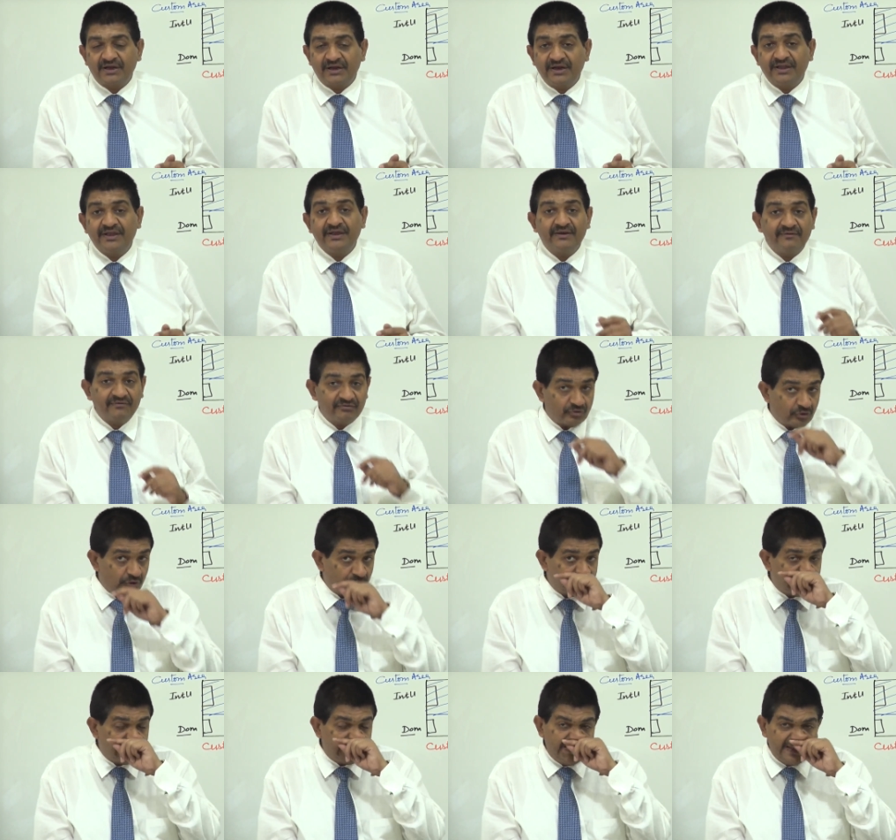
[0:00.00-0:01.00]
clearance
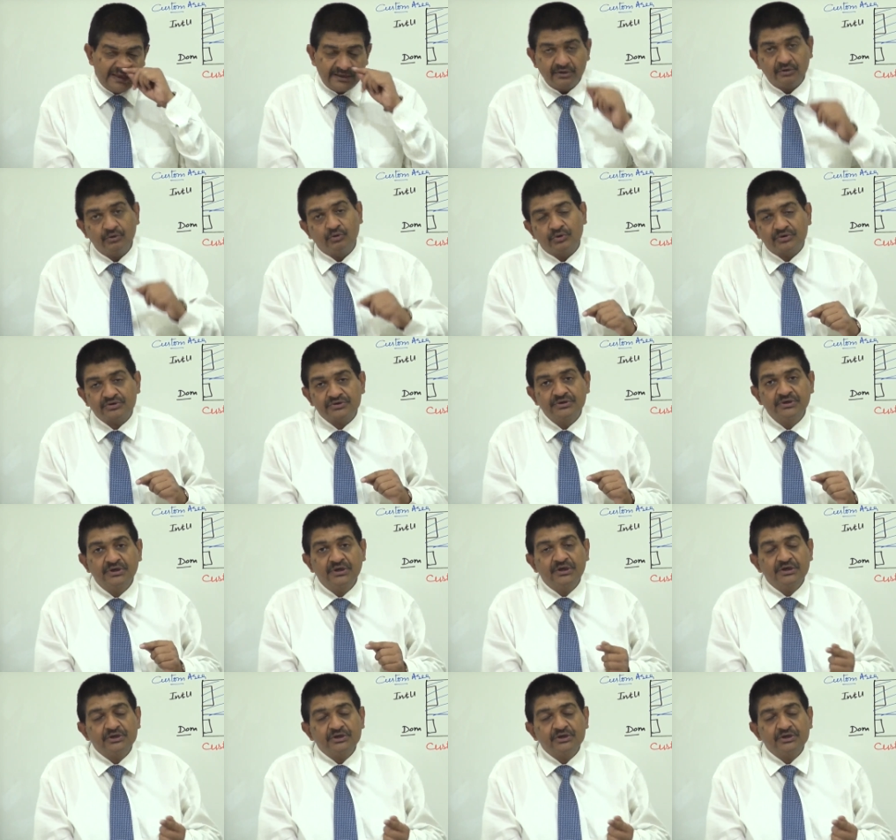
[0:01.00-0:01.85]
of the goods.